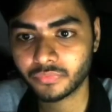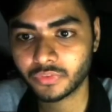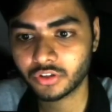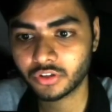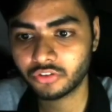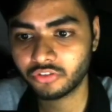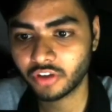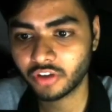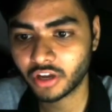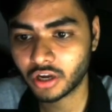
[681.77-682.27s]

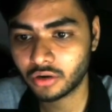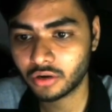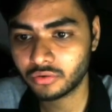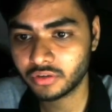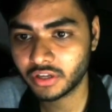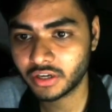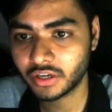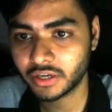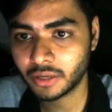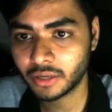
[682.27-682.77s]
check out
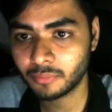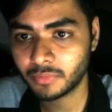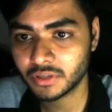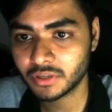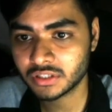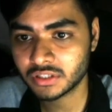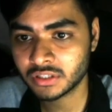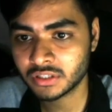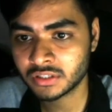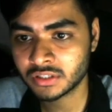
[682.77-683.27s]
their
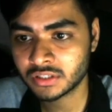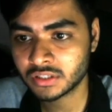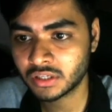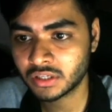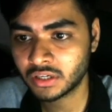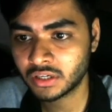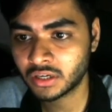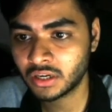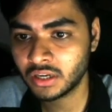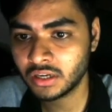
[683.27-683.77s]
templates.
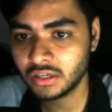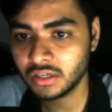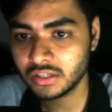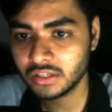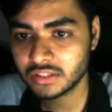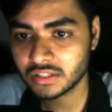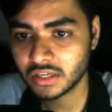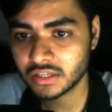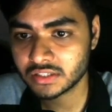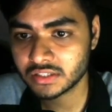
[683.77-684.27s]
It clearly
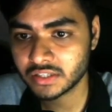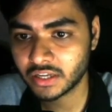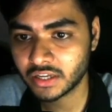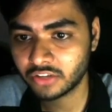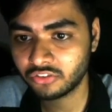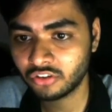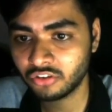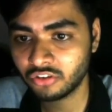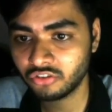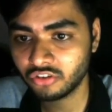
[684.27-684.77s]
says that
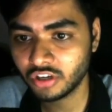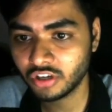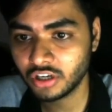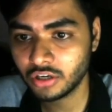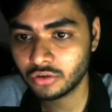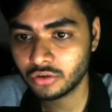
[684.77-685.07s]
Jinja